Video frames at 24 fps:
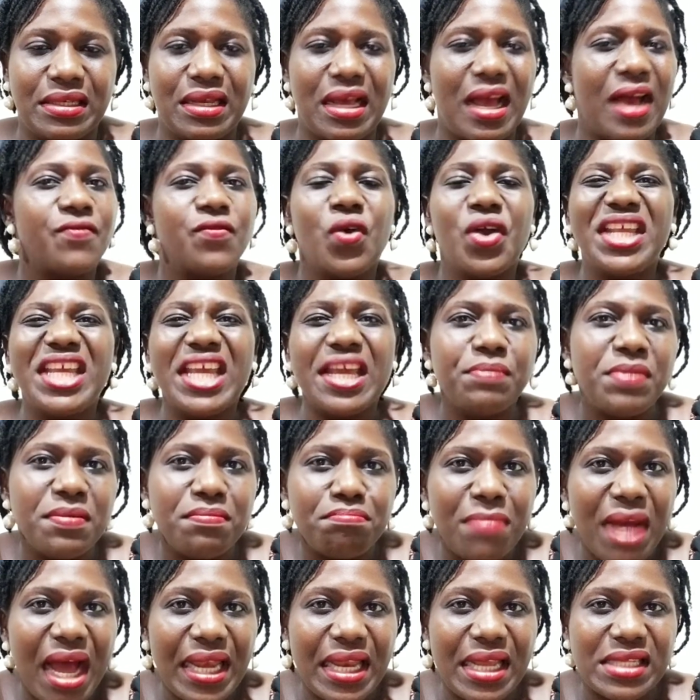Avoid keeping
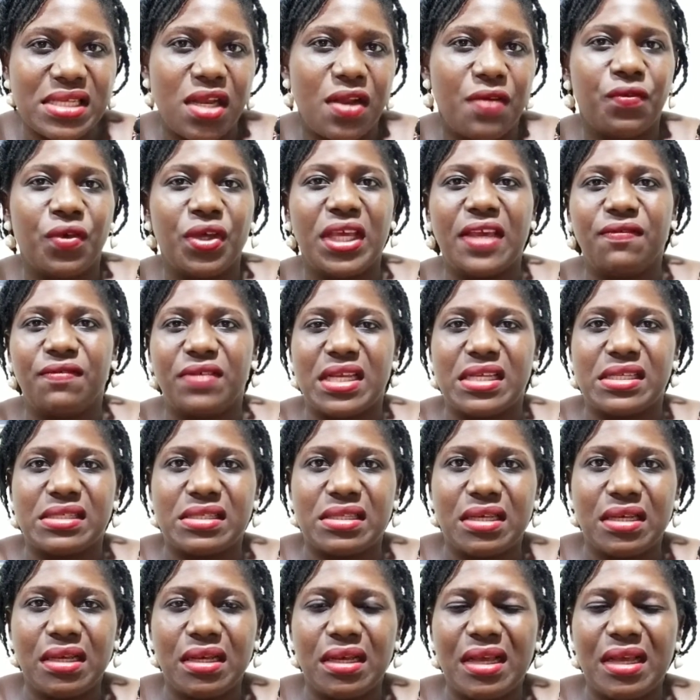malice and unforgiveness.